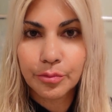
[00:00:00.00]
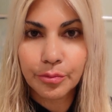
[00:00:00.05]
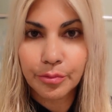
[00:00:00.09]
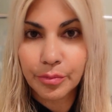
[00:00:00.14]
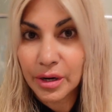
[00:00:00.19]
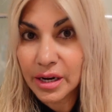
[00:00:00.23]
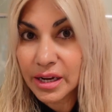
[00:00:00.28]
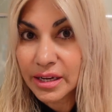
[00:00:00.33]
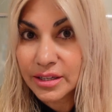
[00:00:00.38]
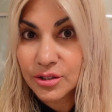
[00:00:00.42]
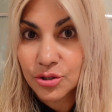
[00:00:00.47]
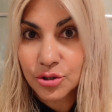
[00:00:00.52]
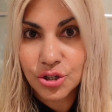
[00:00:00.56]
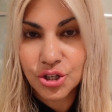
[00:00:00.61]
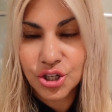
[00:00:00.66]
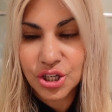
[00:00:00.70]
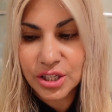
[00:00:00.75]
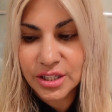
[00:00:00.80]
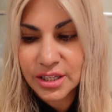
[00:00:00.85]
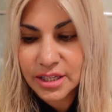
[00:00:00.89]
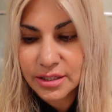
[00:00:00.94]
Brands are
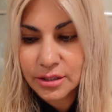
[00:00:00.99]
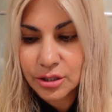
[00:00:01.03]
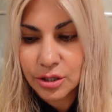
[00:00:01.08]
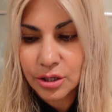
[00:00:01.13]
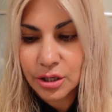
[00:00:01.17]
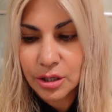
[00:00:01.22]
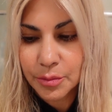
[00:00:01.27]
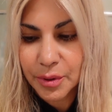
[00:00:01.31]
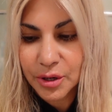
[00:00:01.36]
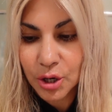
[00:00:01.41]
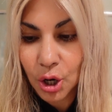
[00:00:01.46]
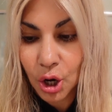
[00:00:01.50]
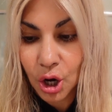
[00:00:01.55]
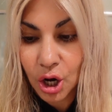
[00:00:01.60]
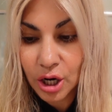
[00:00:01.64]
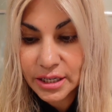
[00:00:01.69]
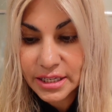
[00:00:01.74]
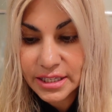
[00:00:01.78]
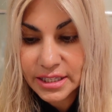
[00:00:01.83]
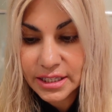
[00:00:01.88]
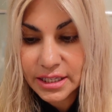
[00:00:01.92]
just as good, but
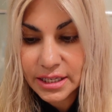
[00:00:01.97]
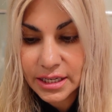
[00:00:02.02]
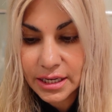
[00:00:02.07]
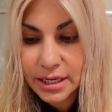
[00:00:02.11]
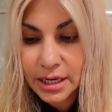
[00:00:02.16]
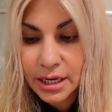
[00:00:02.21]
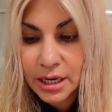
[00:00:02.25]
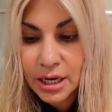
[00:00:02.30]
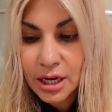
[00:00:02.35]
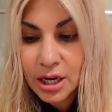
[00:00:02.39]
honestly,